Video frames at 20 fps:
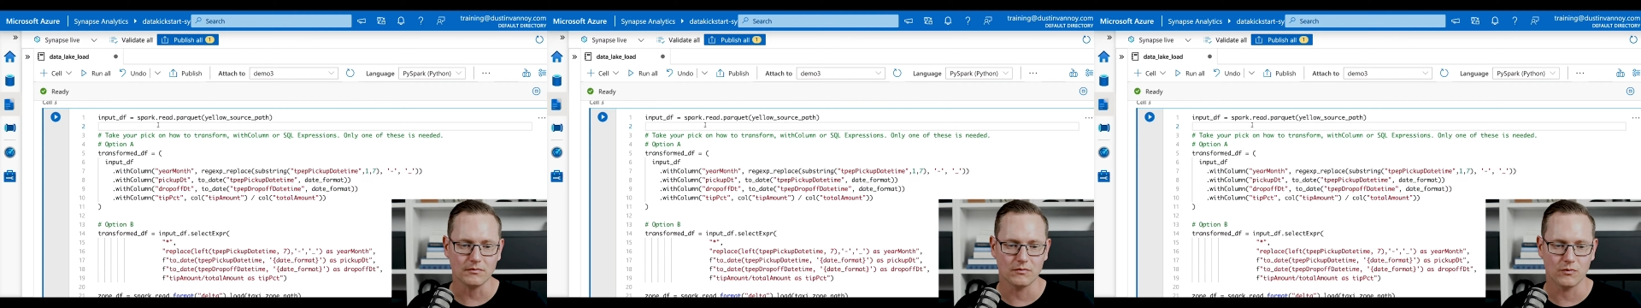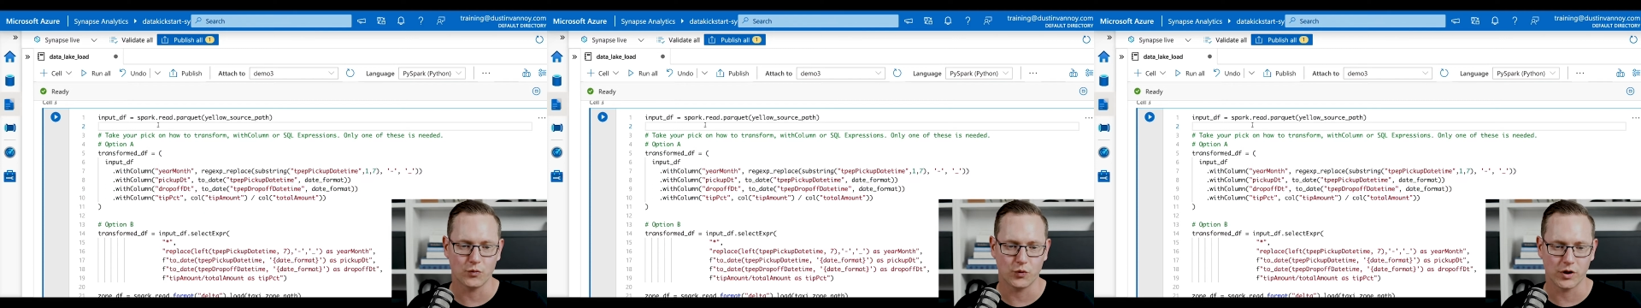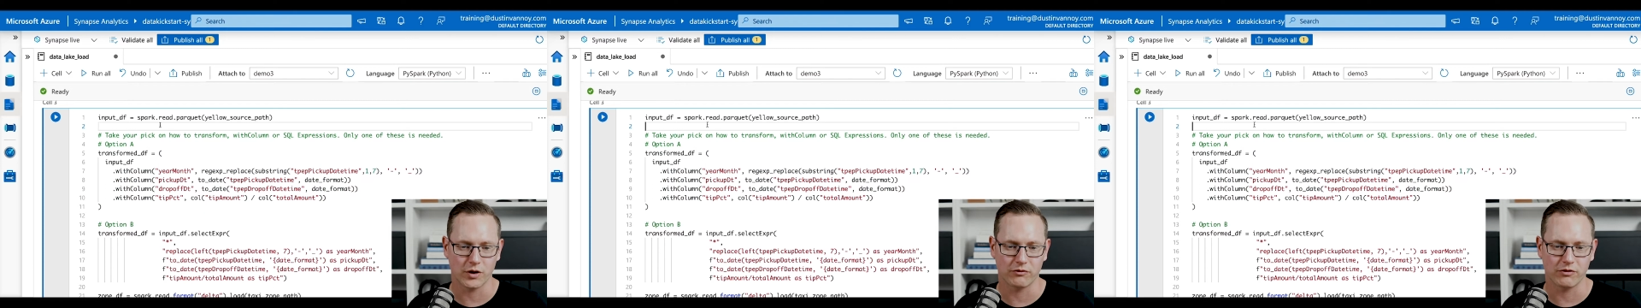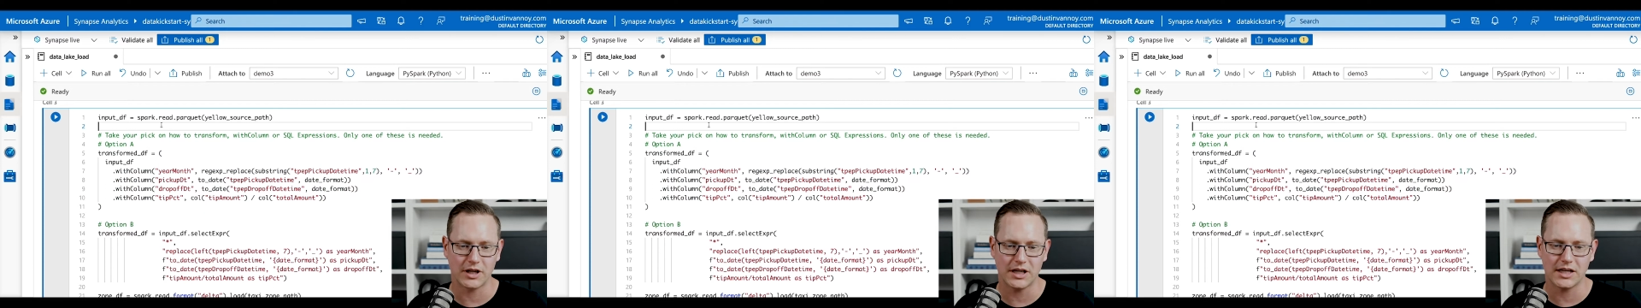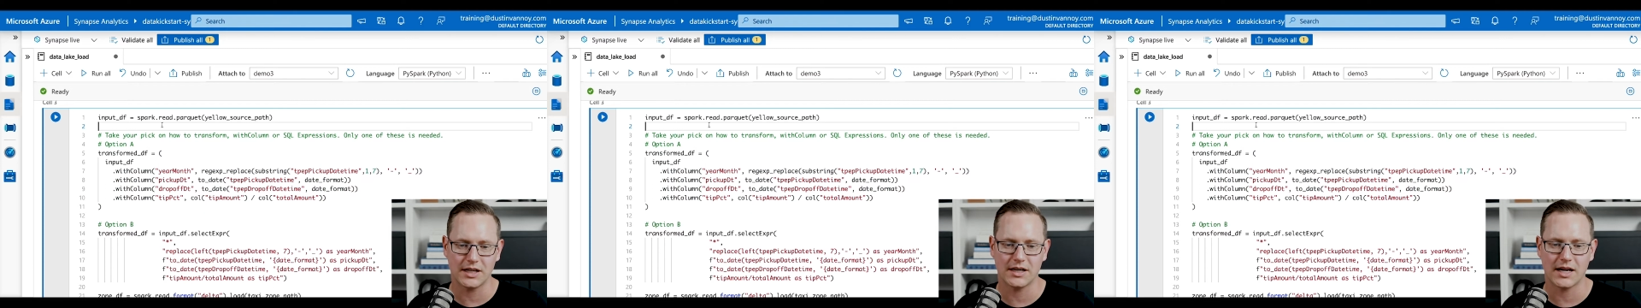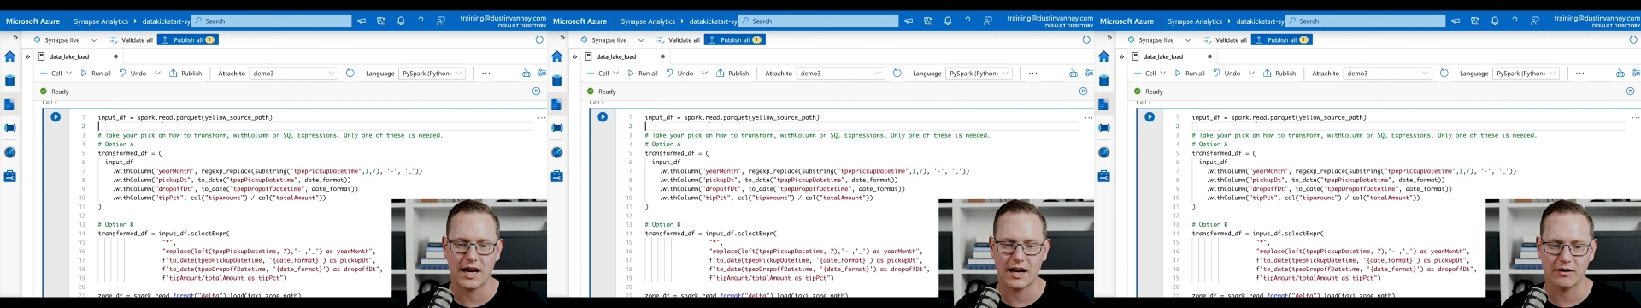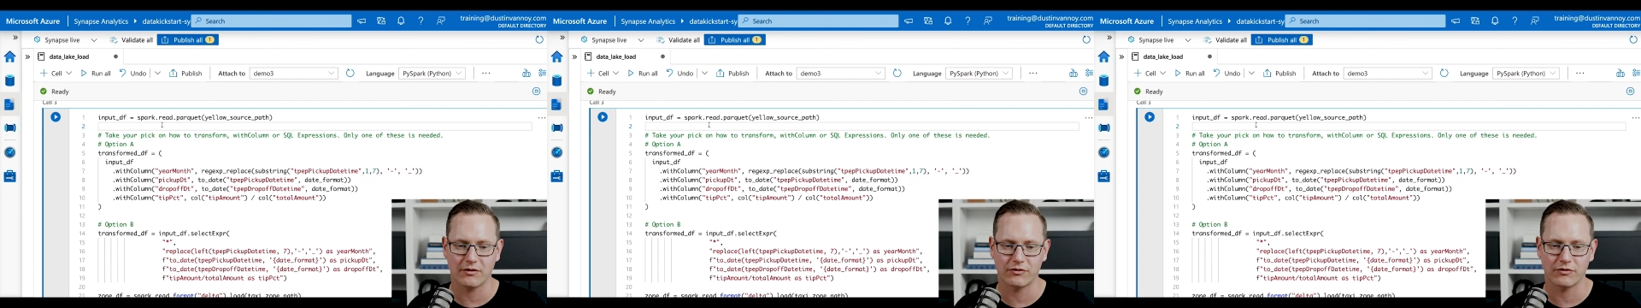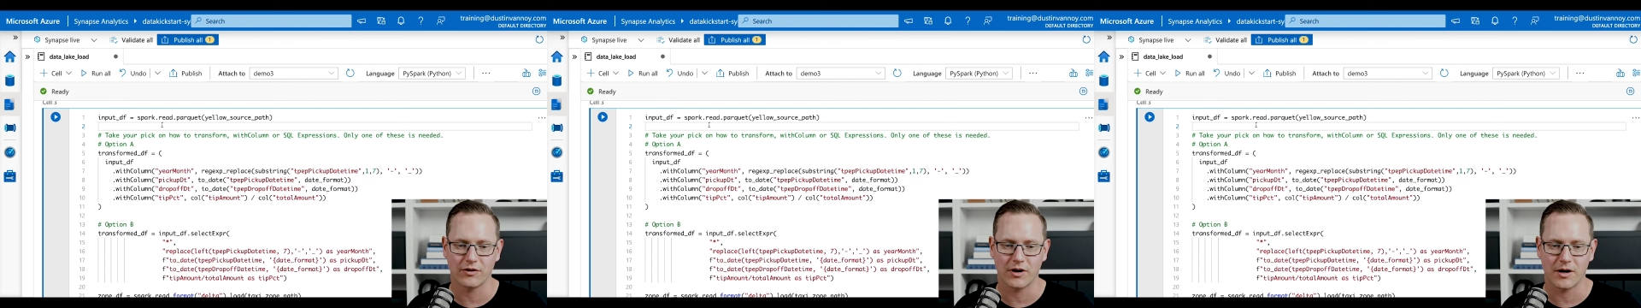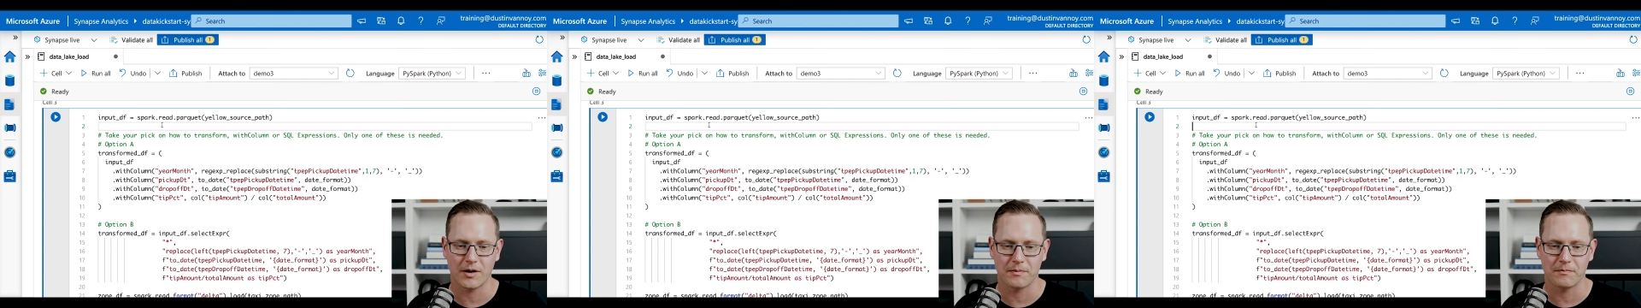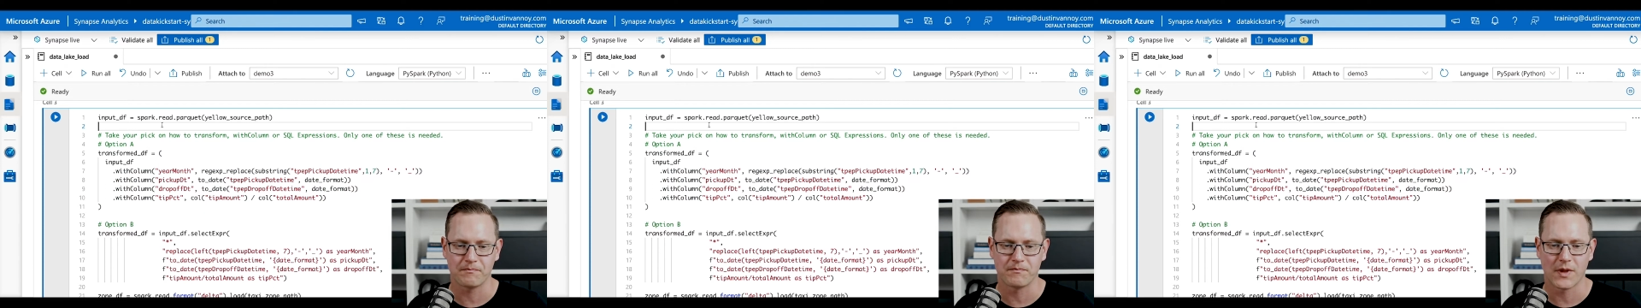We're reading now
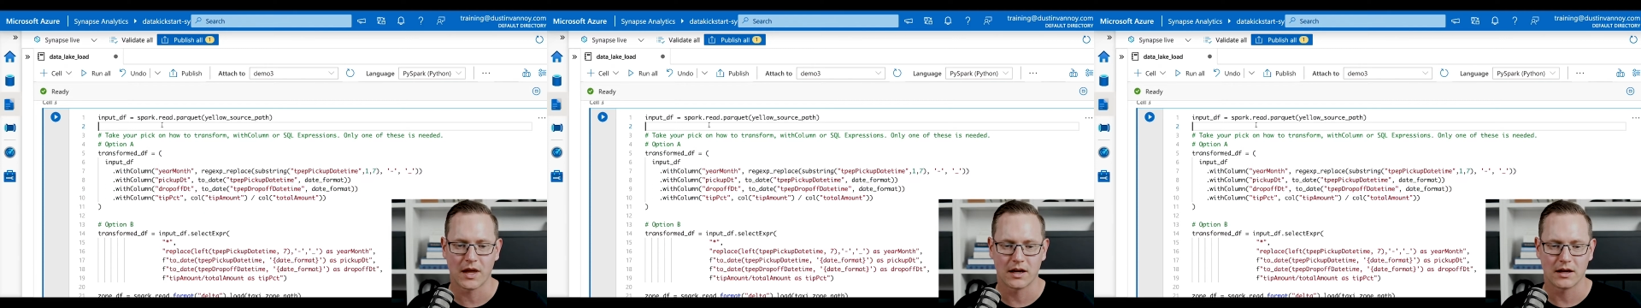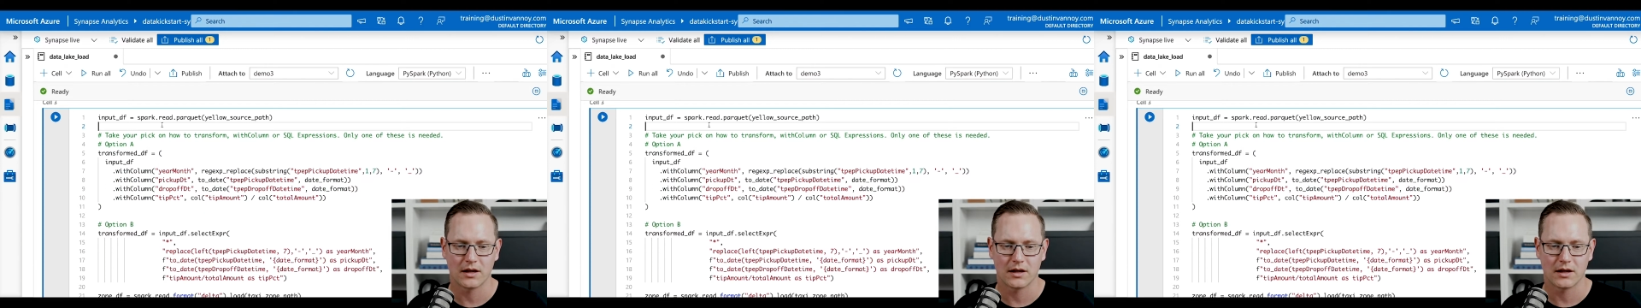from